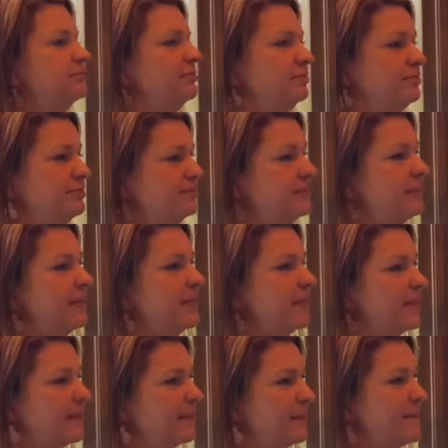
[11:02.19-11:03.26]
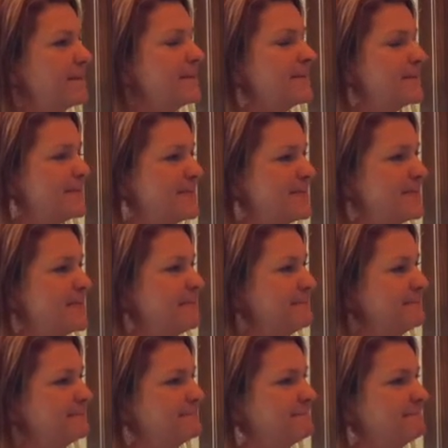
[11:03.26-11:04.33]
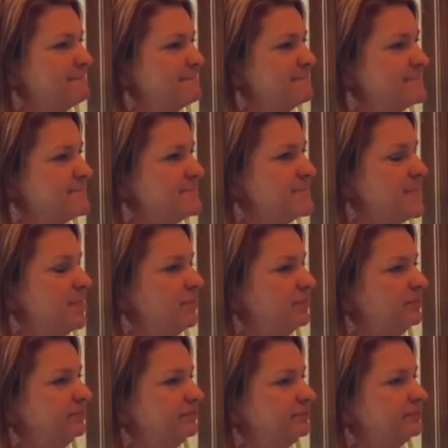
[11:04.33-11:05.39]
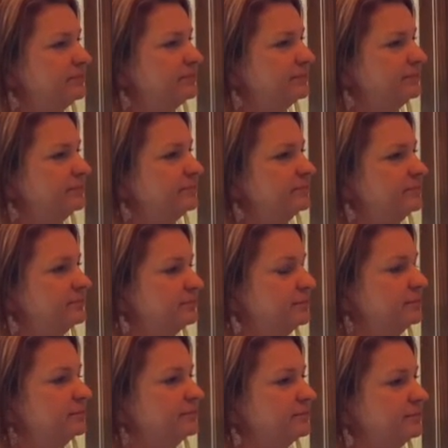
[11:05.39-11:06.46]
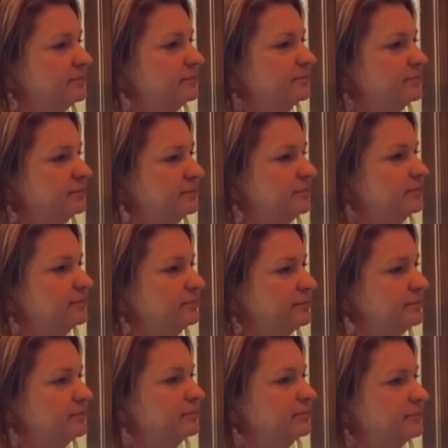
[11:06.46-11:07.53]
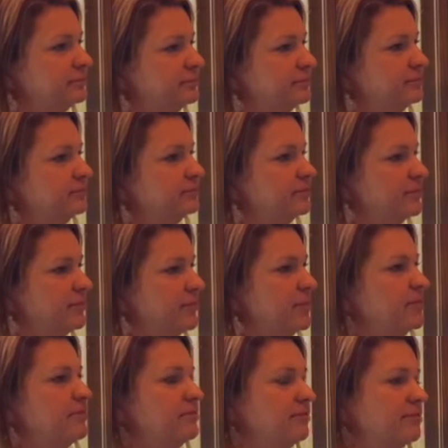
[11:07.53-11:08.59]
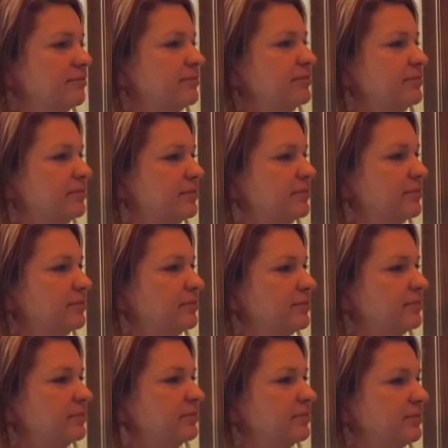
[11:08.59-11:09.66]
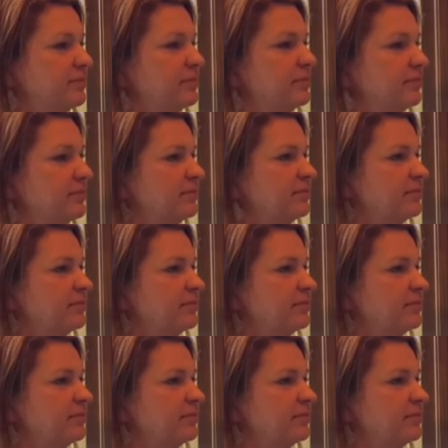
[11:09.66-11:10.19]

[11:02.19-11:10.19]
(not speaking)